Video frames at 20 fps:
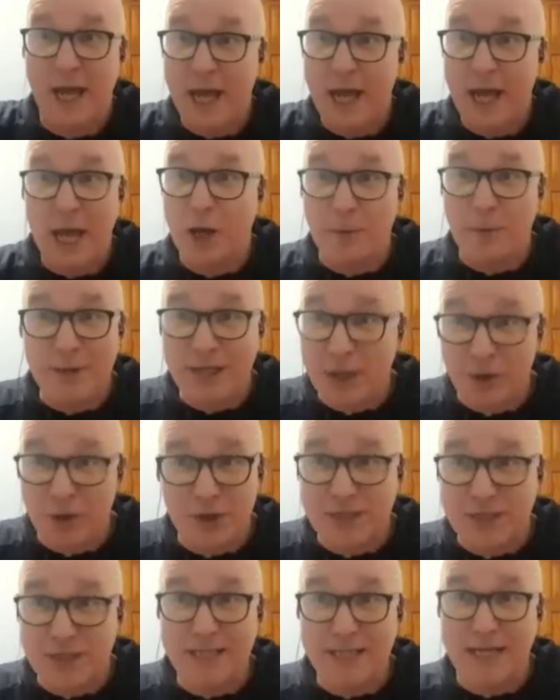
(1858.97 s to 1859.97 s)
It could be the under
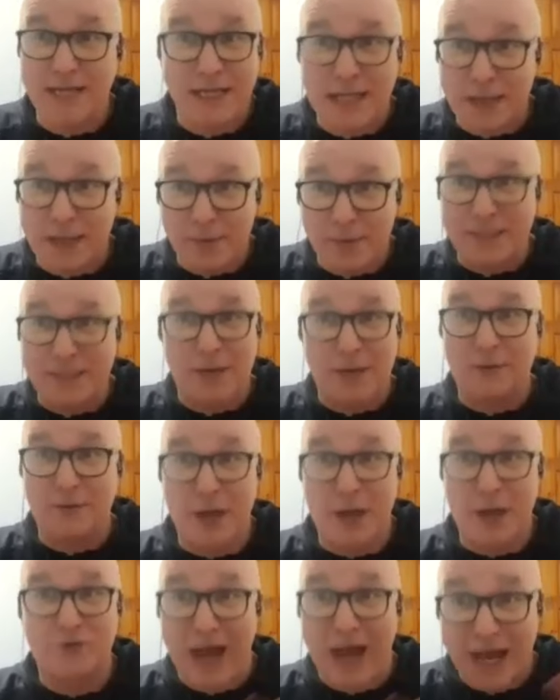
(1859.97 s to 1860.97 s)
10 wings out in
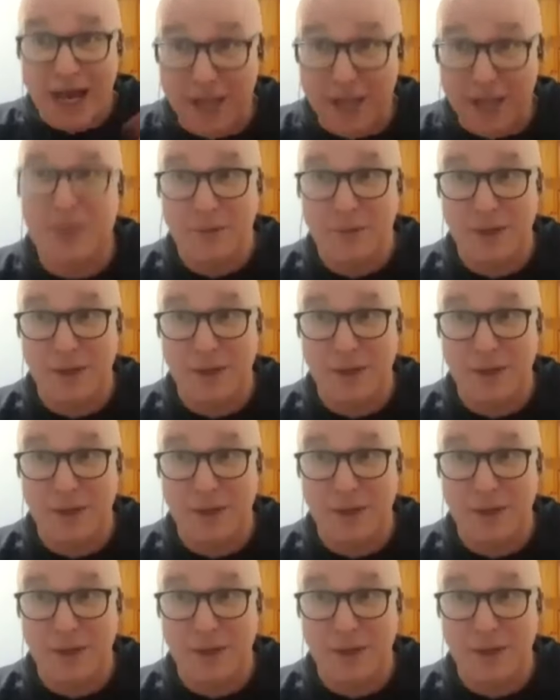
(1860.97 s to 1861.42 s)
Ardrahan. I, I know,